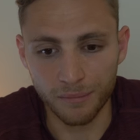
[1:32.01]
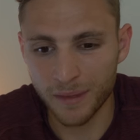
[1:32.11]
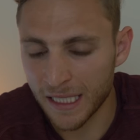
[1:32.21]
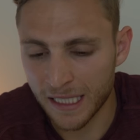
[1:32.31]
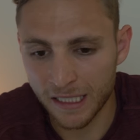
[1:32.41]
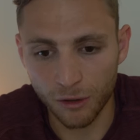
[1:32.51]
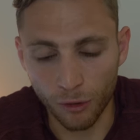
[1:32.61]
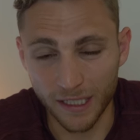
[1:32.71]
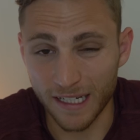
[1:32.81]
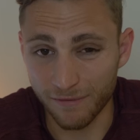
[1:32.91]
mean
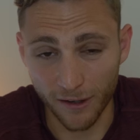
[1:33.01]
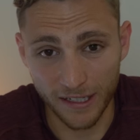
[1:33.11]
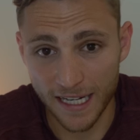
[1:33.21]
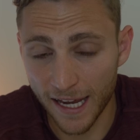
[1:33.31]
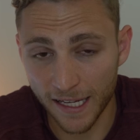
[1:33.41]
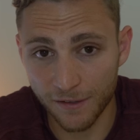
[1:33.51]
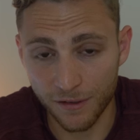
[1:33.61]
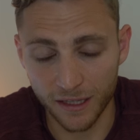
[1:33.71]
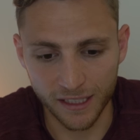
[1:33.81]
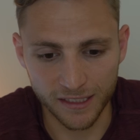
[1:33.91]
or very negative
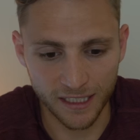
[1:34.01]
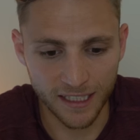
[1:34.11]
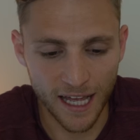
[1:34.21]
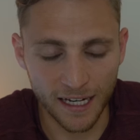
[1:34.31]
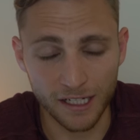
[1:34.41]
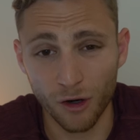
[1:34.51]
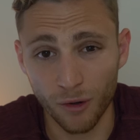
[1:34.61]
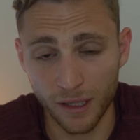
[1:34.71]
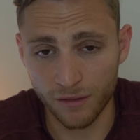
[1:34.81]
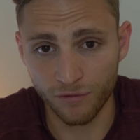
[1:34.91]
and things like that. I know
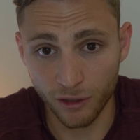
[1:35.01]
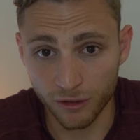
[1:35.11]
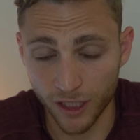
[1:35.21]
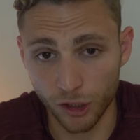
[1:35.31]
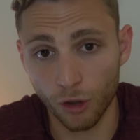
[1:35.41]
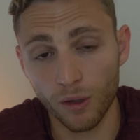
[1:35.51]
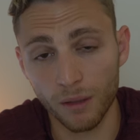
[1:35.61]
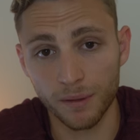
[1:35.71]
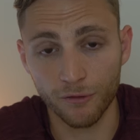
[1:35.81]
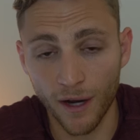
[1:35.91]
it feels like you don't want to
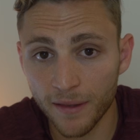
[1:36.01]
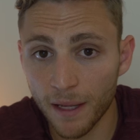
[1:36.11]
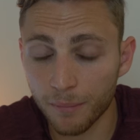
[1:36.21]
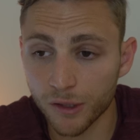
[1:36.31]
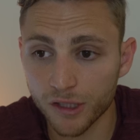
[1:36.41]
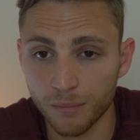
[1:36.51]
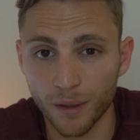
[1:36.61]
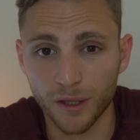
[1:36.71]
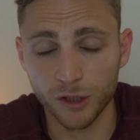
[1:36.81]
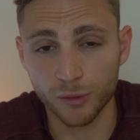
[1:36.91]
be around that person,
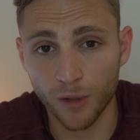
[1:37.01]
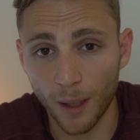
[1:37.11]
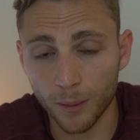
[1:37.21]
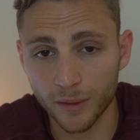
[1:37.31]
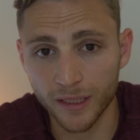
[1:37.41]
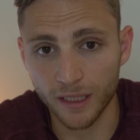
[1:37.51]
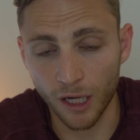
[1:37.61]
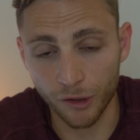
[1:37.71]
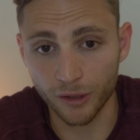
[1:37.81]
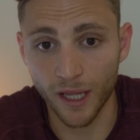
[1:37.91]
but there's probably
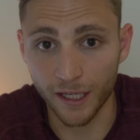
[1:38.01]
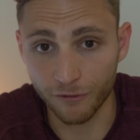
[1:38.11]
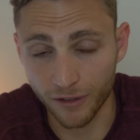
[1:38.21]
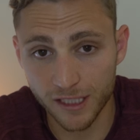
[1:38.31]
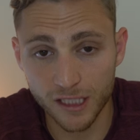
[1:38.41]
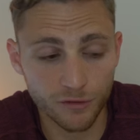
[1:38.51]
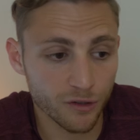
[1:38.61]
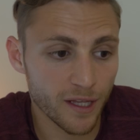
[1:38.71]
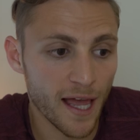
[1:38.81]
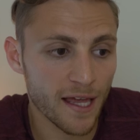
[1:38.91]
underlying reasons
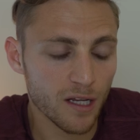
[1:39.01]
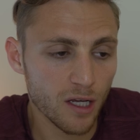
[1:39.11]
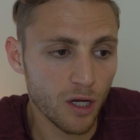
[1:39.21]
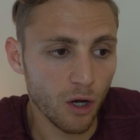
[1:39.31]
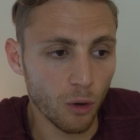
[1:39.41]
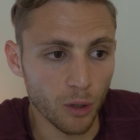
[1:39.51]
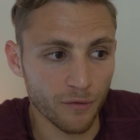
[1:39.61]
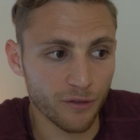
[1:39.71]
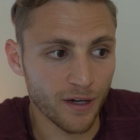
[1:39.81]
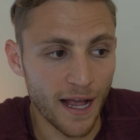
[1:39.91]
for that. Or
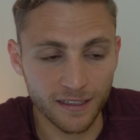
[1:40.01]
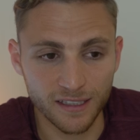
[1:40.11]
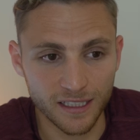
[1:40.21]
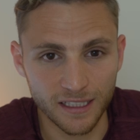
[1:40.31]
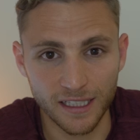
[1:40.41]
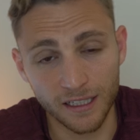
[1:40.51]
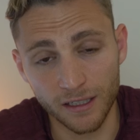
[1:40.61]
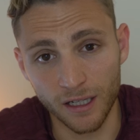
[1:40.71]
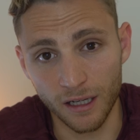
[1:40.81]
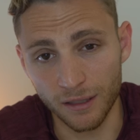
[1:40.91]
if they're acting in